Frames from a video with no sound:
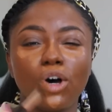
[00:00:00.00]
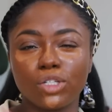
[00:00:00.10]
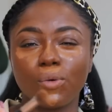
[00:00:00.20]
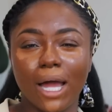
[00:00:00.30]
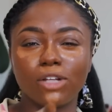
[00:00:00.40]

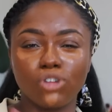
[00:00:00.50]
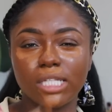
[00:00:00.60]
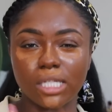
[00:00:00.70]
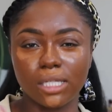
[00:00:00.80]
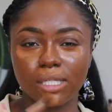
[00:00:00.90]
also why I
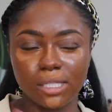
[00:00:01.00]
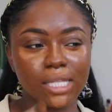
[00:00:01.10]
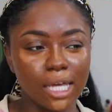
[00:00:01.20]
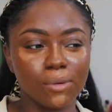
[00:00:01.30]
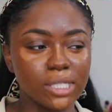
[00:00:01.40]
tried to
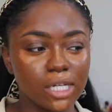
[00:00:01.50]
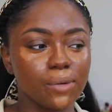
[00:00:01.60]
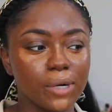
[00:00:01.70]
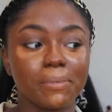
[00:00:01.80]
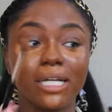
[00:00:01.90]
say it wasn't
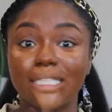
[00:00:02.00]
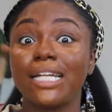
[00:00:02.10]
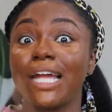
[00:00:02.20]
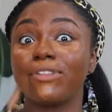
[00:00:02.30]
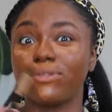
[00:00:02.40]
going to work, because I
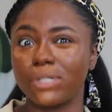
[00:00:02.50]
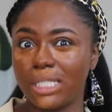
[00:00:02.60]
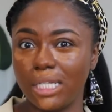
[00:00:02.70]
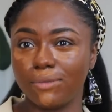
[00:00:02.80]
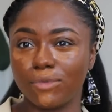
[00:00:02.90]
didn't have the
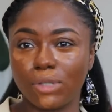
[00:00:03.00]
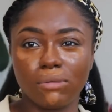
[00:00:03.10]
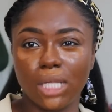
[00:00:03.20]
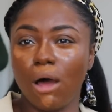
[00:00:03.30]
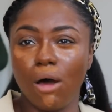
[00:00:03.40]
receipt. So I
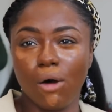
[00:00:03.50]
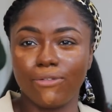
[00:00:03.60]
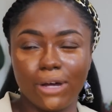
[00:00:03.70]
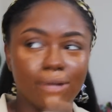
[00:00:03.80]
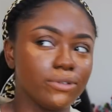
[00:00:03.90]
was like, oh,
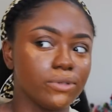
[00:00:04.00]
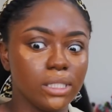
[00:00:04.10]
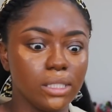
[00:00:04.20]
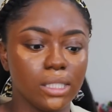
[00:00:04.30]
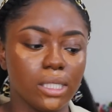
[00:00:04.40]
if I don't have the
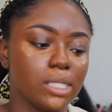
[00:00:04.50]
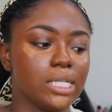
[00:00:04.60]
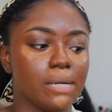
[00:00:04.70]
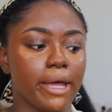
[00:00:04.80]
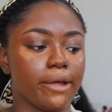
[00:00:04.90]
receipt, then I'm going
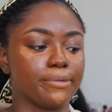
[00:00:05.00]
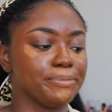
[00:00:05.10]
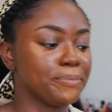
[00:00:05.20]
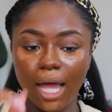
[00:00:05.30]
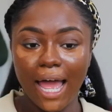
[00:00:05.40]
to take it back.
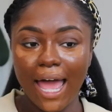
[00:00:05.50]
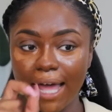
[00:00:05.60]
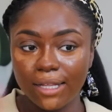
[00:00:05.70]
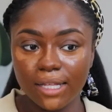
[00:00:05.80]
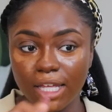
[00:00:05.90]
I
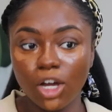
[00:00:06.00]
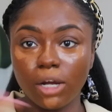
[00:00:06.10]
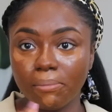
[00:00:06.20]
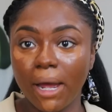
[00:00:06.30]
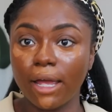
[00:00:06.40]
had the thing
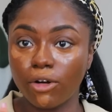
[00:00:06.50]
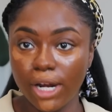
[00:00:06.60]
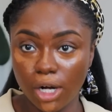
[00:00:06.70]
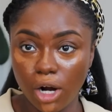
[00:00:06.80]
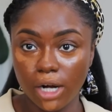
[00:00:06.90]
on my
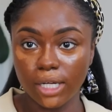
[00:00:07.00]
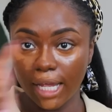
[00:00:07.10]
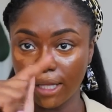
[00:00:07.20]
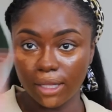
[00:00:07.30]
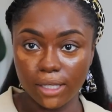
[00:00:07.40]
credit card,
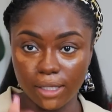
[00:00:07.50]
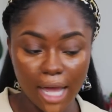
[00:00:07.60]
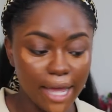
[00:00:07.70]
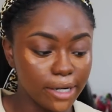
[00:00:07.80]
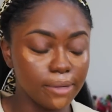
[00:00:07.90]
like the
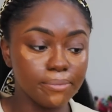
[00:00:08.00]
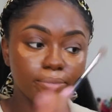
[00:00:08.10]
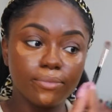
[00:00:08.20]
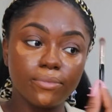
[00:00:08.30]
item